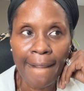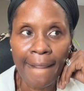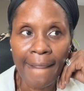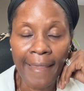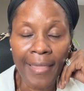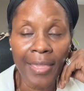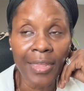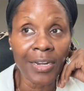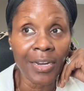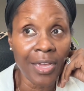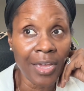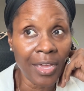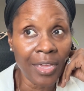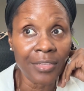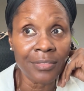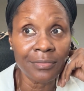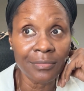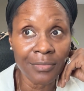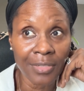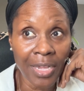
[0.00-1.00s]
And
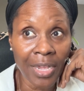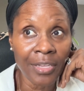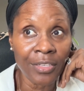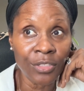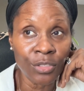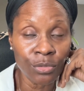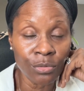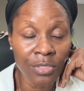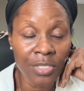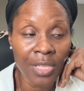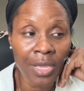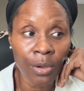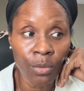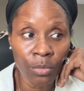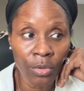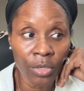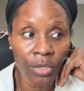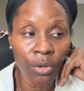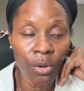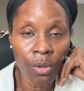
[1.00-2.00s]
I use that
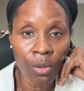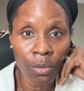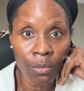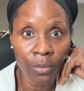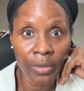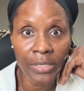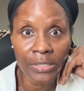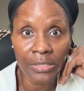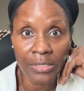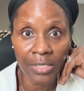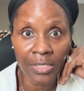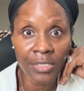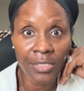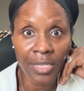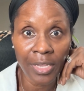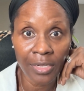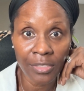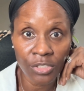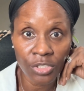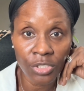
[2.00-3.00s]
word always
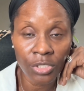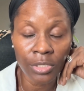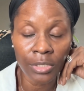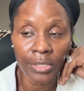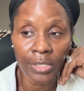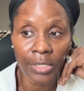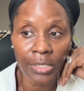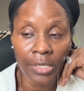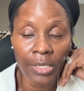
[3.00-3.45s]
intentionally.